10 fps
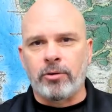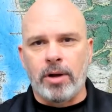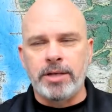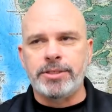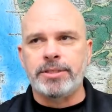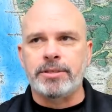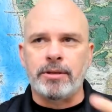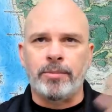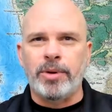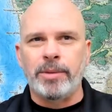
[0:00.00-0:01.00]
garages, so
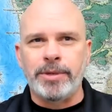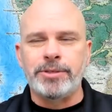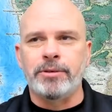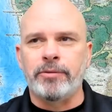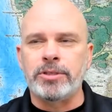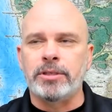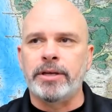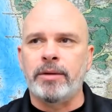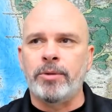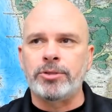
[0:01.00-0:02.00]
they're pretty much universal
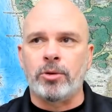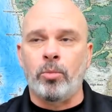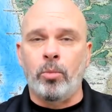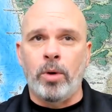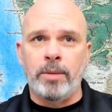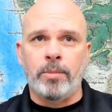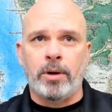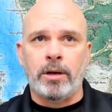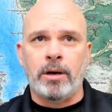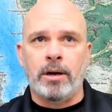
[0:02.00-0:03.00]
there. Most are one
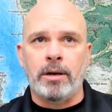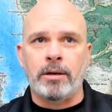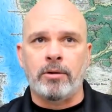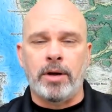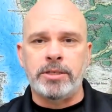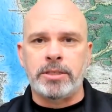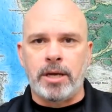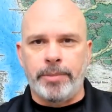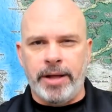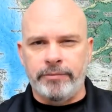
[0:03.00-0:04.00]
car garages, a
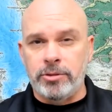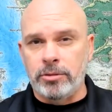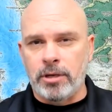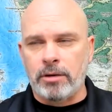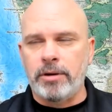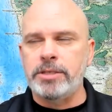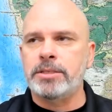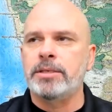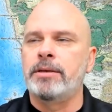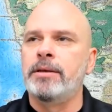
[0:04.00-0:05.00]
couple have two car
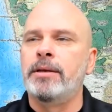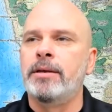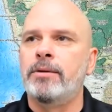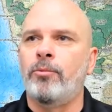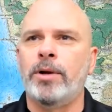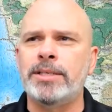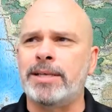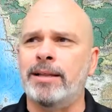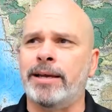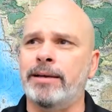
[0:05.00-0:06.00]
garages. One has
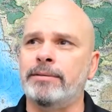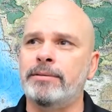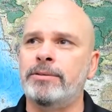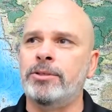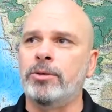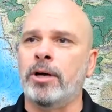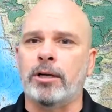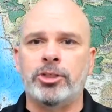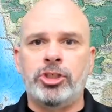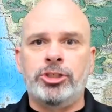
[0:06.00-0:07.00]
got like a two car
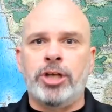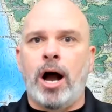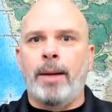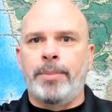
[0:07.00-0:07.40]
shop,